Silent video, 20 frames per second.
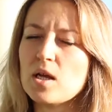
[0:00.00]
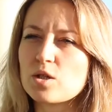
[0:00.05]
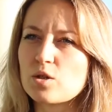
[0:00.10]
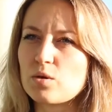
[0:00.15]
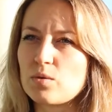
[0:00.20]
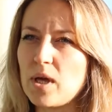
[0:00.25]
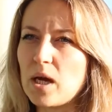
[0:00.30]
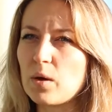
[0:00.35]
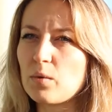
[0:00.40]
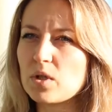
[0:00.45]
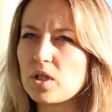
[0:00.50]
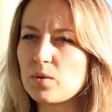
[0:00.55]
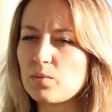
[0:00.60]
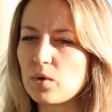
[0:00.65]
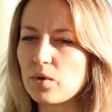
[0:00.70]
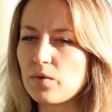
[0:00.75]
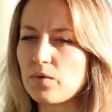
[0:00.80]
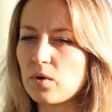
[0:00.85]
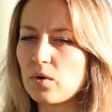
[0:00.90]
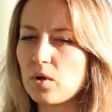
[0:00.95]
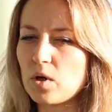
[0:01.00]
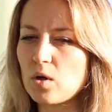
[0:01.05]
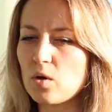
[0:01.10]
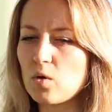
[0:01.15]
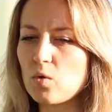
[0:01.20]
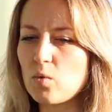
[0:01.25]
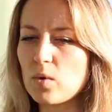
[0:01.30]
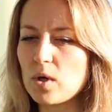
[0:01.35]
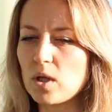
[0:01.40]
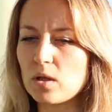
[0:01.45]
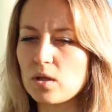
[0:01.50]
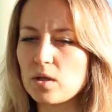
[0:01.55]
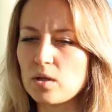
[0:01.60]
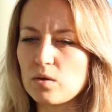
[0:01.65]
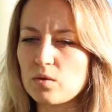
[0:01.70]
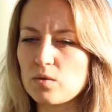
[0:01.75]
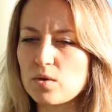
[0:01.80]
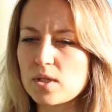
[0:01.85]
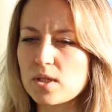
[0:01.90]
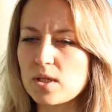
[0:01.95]
So the equity portfolio will
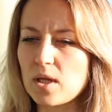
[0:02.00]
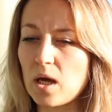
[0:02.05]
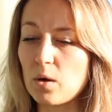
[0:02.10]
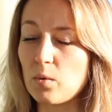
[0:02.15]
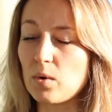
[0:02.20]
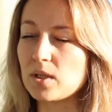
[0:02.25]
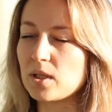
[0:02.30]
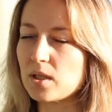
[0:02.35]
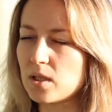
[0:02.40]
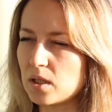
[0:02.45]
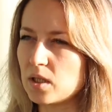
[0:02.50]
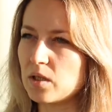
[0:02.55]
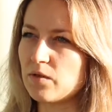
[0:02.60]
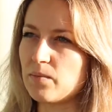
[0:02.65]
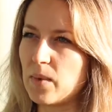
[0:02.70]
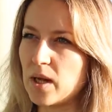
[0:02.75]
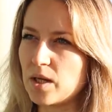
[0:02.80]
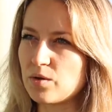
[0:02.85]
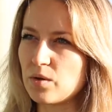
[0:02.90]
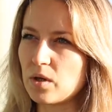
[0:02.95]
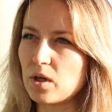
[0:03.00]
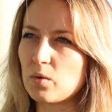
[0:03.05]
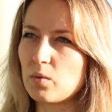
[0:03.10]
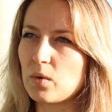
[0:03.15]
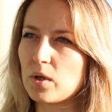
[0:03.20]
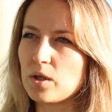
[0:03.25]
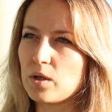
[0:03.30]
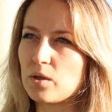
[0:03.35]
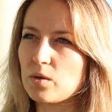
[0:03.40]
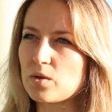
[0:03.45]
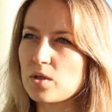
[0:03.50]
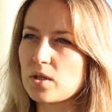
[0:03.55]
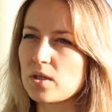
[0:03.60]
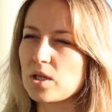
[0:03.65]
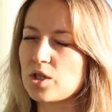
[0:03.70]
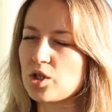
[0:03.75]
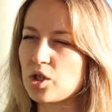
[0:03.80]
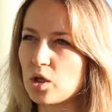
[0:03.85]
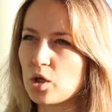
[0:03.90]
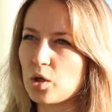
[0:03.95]
use a quantitative metric. We'll use
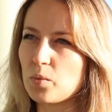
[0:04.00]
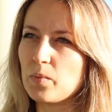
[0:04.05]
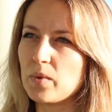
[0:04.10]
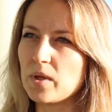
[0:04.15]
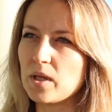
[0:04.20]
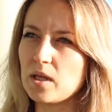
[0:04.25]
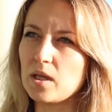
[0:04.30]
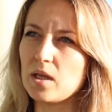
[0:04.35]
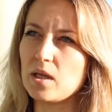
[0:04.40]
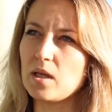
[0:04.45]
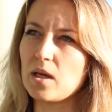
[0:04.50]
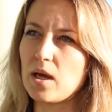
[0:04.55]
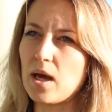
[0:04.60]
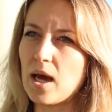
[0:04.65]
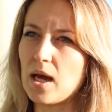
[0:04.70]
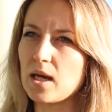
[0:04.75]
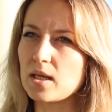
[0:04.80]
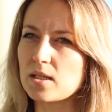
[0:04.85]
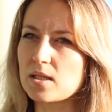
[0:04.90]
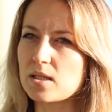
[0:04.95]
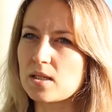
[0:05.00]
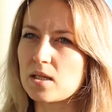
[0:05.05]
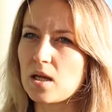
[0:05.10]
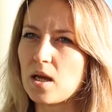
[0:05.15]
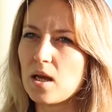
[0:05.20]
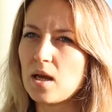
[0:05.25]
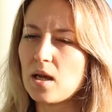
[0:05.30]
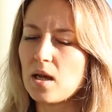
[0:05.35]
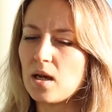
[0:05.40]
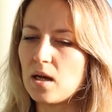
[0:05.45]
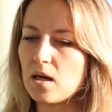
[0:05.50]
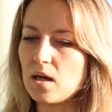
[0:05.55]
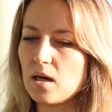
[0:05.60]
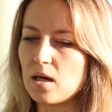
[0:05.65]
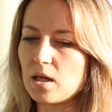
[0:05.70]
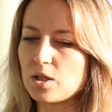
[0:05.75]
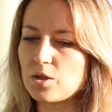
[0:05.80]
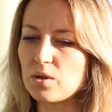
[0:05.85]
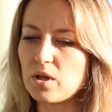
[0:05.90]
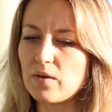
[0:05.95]
the Shiller PE as
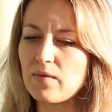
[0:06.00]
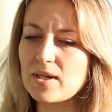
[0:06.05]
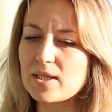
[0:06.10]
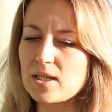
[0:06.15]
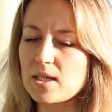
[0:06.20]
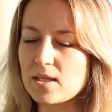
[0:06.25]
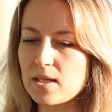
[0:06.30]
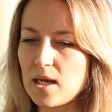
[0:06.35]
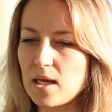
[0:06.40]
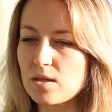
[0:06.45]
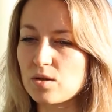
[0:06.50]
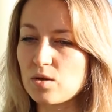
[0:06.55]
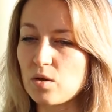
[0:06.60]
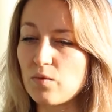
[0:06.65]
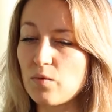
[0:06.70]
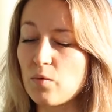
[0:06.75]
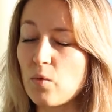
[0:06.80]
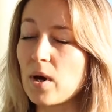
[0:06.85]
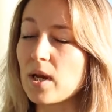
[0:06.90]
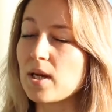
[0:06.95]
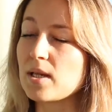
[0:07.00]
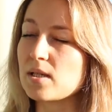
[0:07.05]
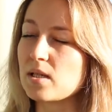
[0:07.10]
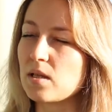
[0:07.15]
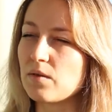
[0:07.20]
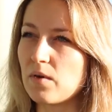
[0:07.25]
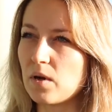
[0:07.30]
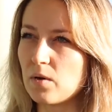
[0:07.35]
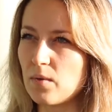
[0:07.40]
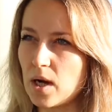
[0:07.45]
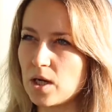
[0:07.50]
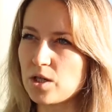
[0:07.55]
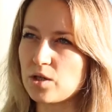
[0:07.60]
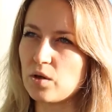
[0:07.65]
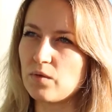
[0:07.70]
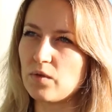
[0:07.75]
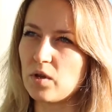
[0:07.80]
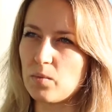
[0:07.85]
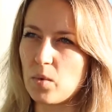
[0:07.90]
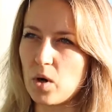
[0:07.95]
to give us a sense of what is the
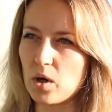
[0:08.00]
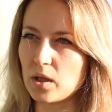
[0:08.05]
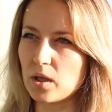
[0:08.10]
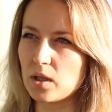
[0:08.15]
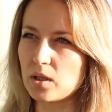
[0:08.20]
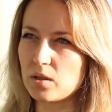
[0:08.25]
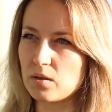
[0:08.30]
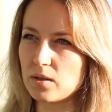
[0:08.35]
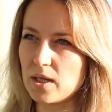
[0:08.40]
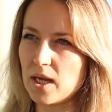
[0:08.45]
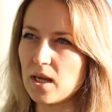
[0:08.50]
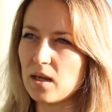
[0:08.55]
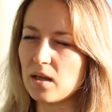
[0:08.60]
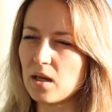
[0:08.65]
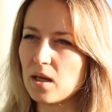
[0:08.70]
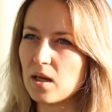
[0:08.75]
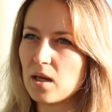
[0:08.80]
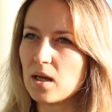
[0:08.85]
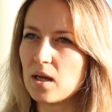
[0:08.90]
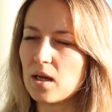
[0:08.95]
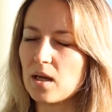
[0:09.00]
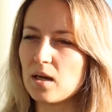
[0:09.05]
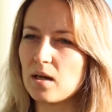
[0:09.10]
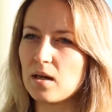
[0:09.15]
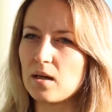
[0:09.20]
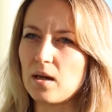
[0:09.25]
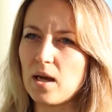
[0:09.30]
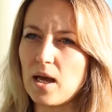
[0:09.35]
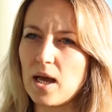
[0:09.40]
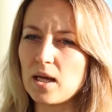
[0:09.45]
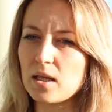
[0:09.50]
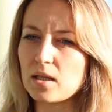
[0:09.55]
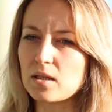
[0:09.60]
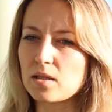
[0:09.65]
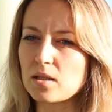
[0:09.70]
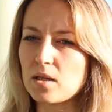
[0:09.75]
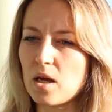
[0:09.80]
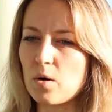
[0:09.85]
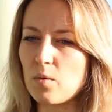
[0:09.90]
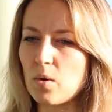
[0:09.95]
valuation of the market today,
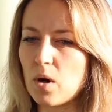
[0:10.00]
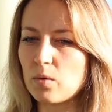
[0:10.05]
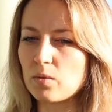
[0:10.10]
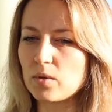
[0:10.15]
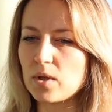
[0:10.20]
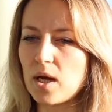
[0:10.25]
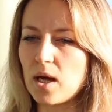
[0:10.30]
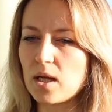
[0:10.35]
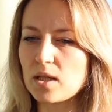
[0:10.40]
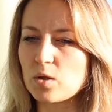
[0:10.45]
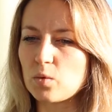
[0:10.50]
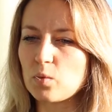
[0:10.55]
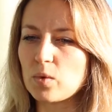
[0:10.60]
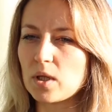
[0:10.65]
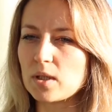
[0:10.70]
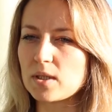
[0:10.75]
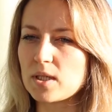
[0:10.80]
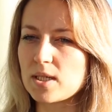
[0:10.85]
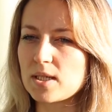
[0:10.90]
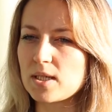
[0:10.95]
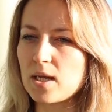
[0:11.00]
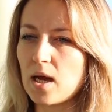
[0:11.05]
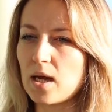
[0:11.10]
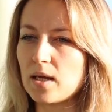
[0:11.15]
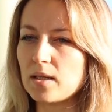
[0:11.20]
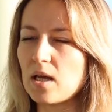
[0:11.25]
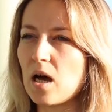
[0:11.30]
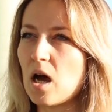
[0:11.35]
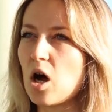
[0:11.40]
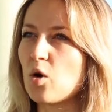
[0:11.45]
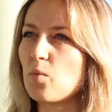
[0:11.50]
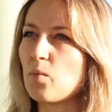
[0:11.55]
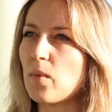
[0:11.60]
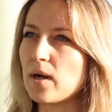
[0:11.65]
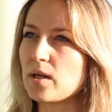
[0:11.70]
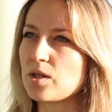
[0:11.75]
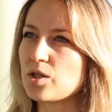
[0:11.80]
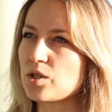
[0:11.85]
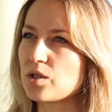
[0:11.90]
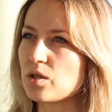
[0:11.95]
and around that we'll decide how
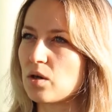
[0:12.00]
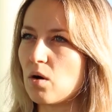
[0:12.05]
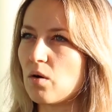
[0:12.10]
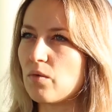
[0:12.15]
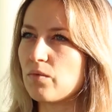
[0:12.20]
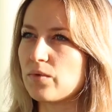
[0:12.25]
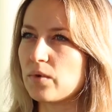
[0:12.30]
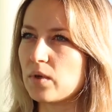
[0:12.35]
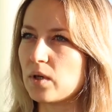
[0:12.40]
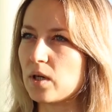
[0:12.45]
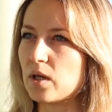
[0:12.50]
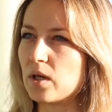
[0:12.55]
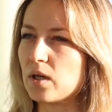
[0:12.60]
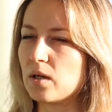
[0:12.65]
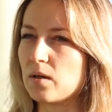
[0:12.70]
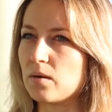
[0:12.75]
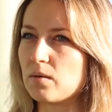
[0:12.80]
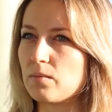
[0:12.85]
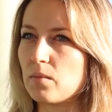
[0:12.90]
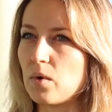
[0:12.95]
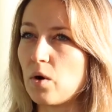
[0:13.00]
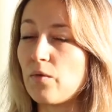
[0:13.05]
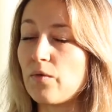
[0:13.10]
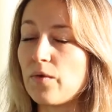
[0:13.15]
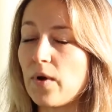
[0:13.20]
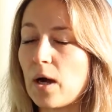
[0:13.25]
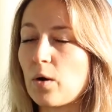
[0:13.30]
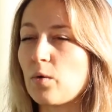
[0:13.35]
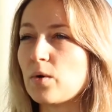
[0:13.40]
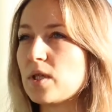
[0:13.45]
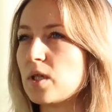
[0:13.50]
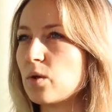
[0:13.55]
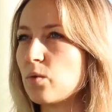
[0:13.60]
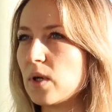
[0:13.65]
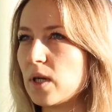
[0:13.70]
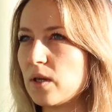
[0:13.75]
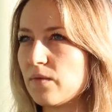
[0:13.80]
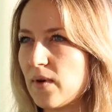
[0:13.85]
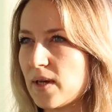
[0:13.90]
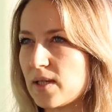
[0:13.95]
much of equity
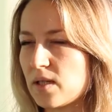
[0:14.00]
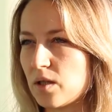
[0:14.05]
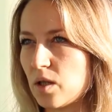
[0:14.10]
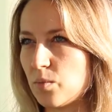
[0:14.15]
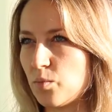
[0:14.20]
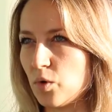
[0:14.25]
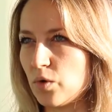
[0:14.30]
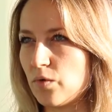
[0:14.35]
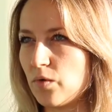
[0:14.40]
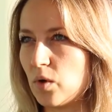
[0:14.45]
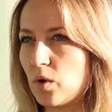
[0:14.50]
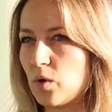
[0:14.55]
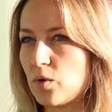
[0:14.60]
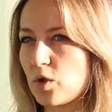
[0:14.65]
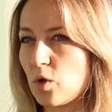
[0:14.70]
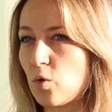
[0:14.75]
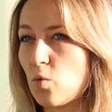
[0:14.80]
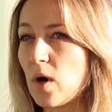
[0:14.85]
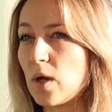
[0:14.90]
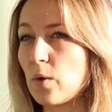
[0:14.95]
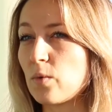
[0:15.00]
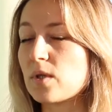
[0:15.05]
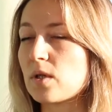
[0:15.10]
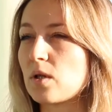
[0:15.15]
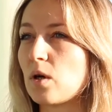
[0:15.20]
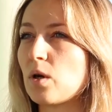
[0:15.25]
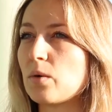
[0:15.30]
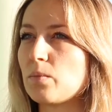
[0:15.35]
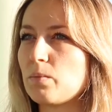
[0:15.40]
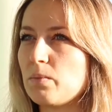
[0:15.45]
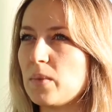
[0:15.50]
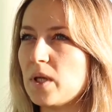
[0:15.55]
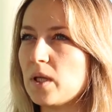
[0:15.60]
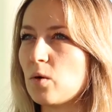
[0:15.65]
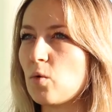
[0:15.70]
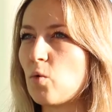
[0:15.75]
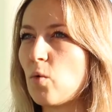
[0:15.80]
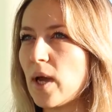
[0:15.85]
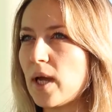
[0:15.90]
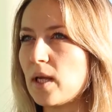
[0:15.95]
we'll invest in the portfolio. So what is going to be
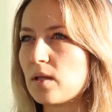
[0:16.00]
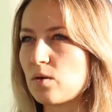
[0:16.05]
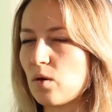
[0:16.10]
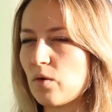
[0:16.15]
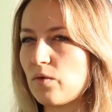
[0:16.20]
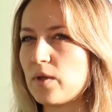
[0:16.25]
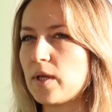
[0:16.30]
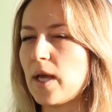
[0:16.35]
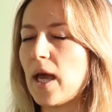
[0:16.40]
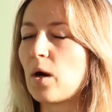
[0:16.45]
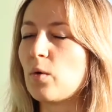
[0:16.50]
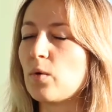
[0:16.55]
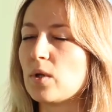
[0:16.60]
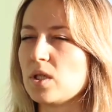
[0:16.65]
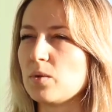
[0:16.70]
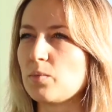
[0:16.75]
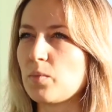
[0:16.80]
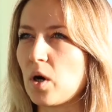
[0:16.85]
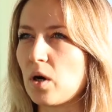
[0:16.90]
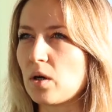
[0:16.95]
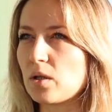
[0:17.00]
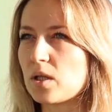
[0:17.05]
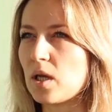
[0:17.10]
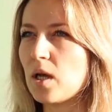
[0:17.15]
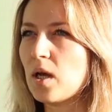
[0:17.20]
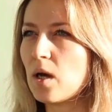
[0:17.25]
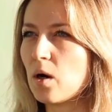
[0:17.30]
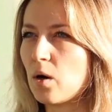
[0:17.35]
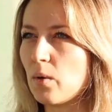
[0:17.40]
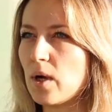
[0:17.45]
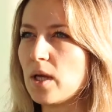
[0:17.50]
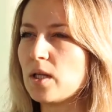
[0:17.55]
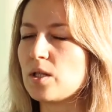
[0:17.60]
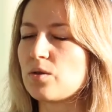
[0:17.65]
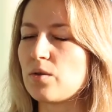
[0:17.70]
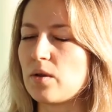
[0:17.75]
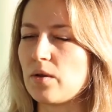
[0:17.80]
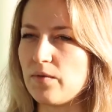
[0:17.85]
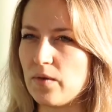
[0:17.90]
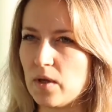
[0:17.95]
the weight of the equity part
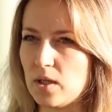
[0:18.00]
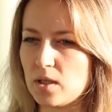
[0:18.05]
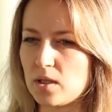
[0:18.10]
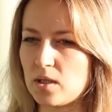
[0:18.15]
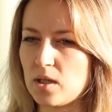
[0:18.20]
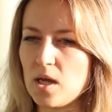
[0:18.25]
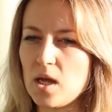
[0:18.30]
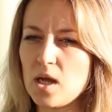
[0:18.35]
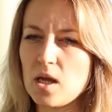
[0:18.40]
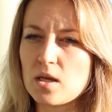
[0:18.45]
into the fund.